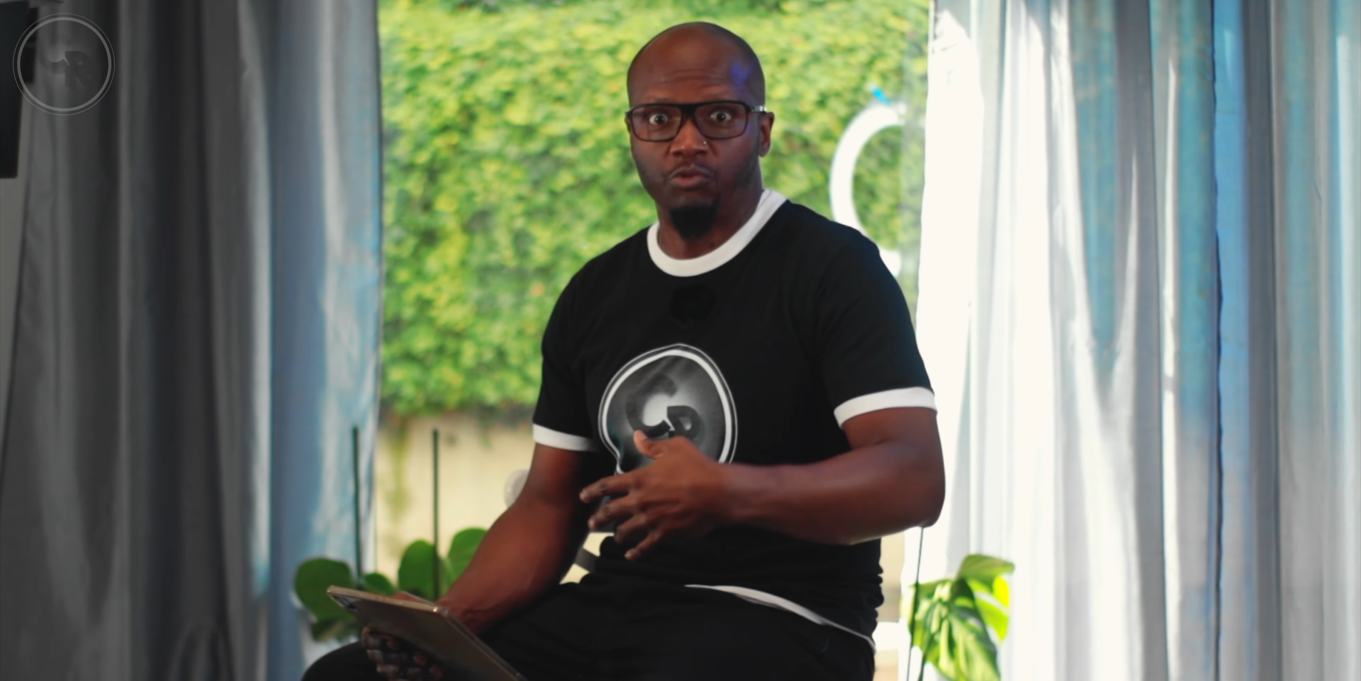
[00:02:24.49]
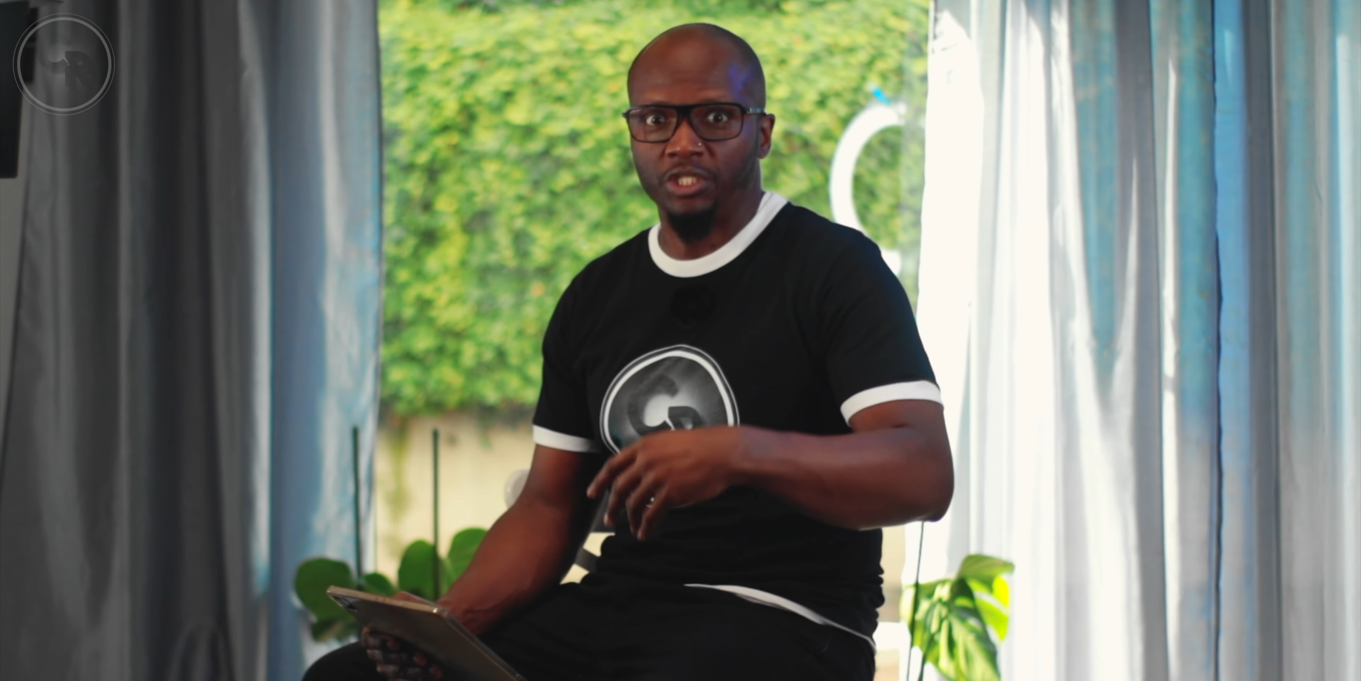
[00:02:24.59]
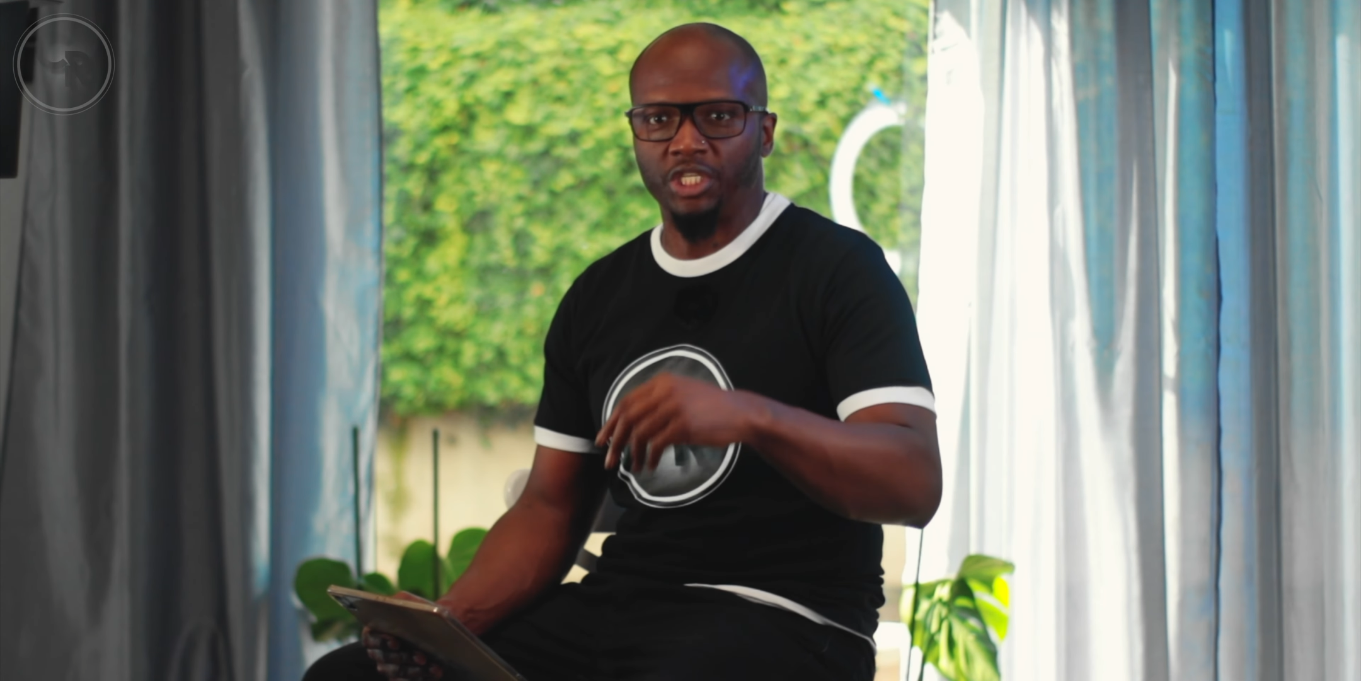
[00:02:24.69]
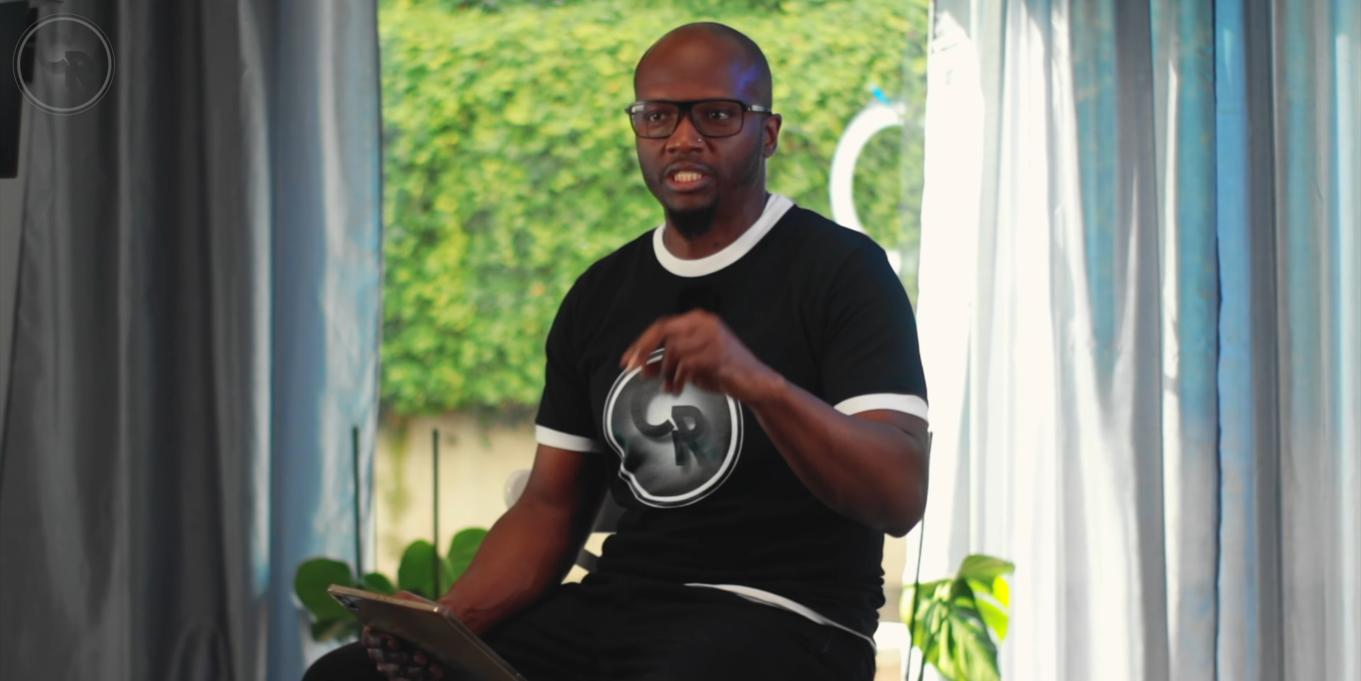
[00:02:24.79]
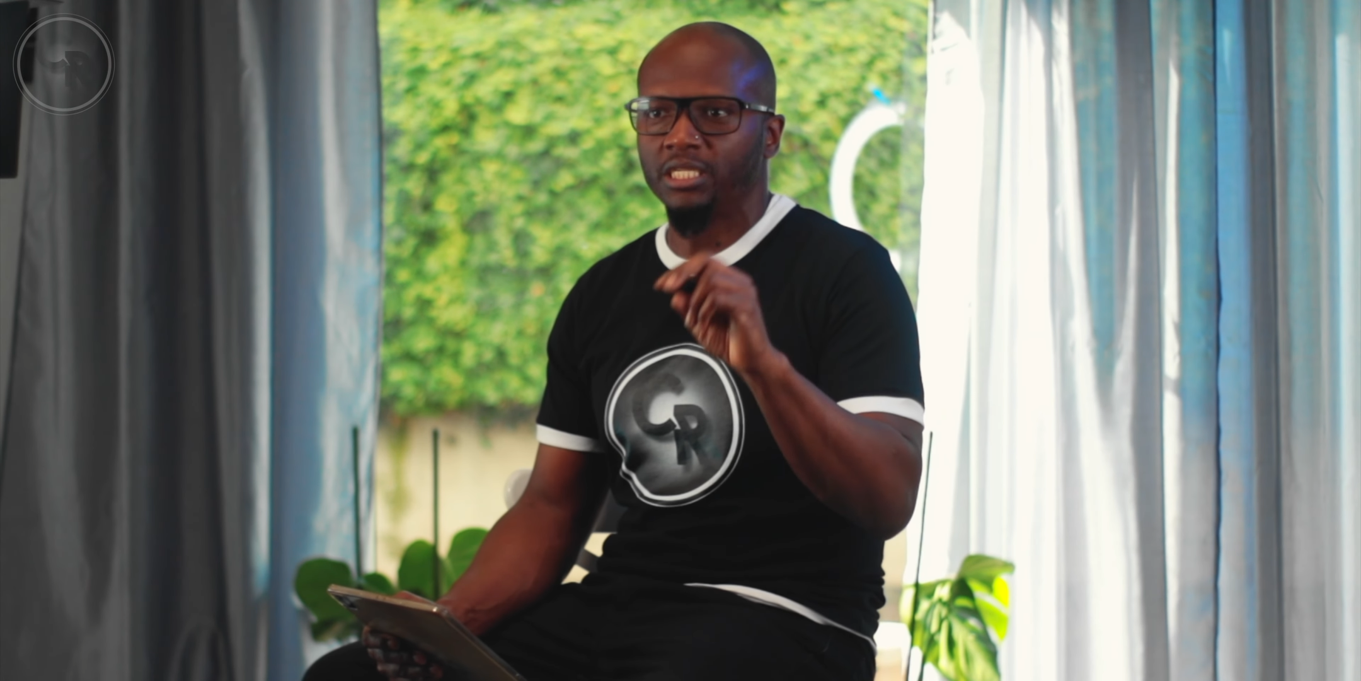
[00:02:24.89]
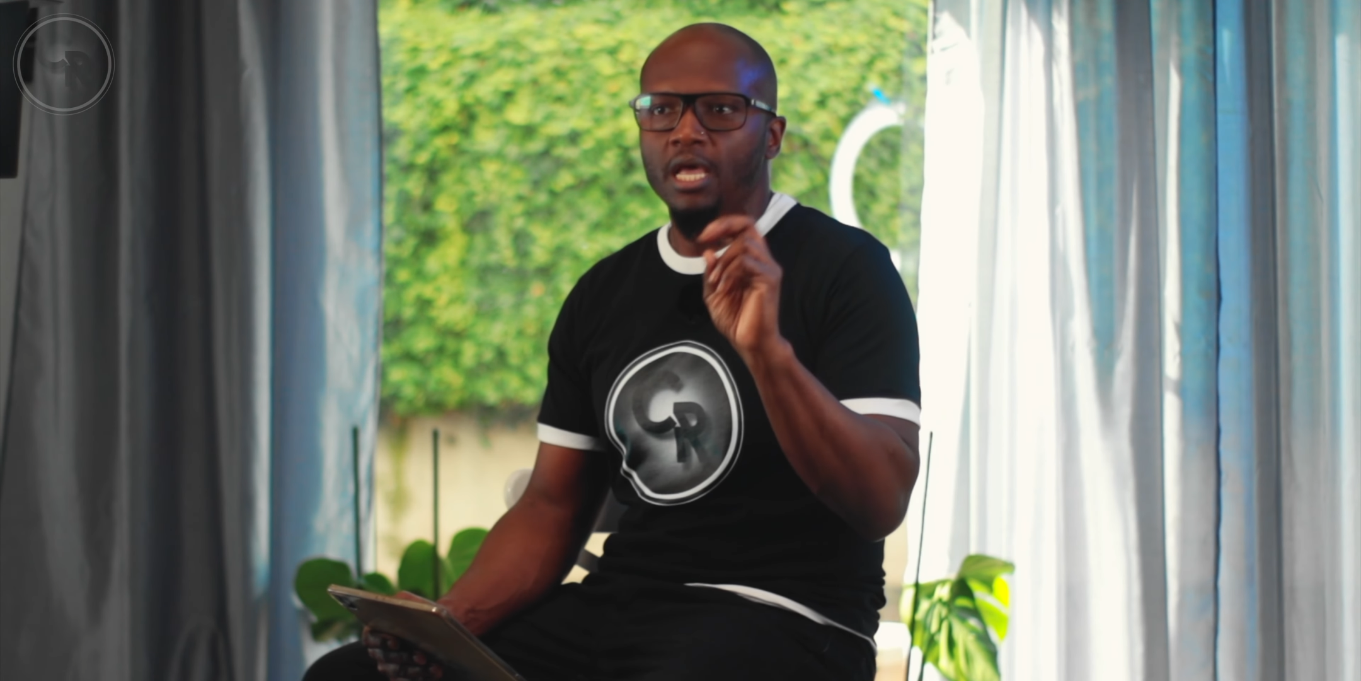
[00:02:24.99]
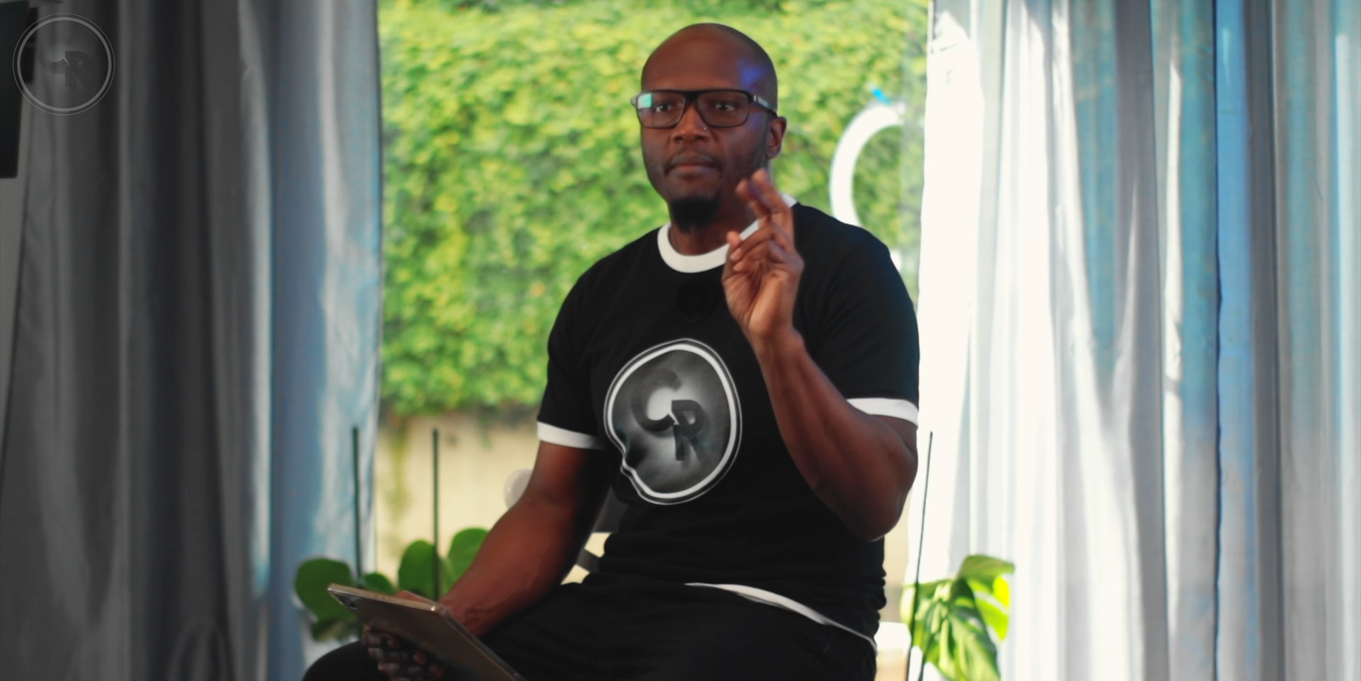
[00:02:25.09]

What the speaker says: would just